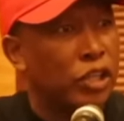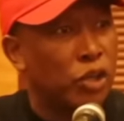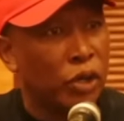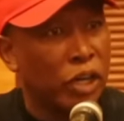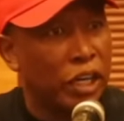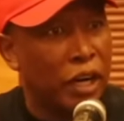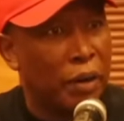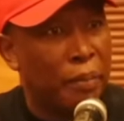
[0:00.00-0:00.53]
are
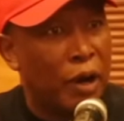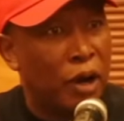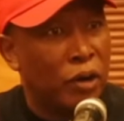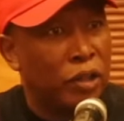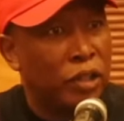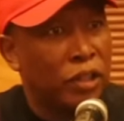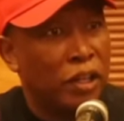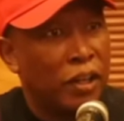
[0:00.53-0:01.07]
talking
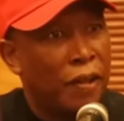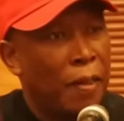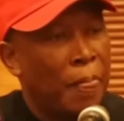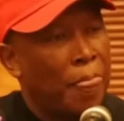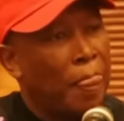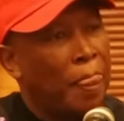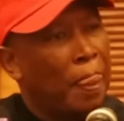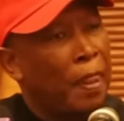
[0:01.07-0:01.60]
about.
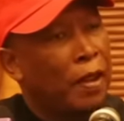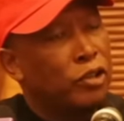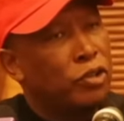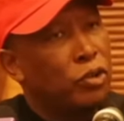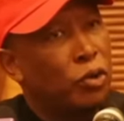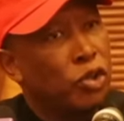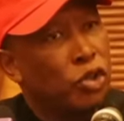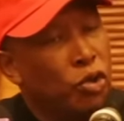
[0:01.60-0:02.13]

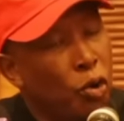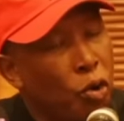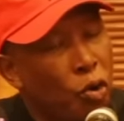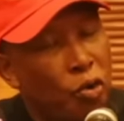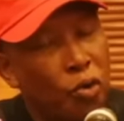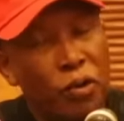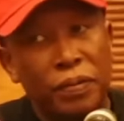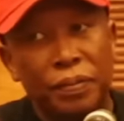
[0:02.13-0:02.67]
So
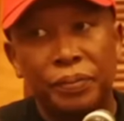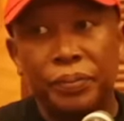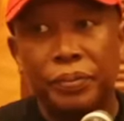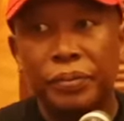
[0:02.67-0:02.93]
you,